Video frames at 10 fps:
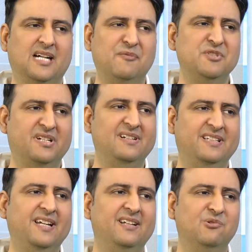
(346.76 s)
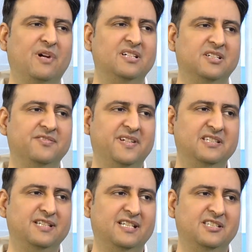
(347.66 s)
I mean, generally they look at the
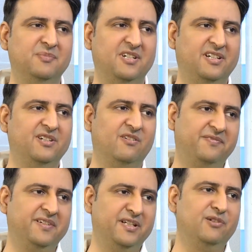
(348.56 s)
franchisability of any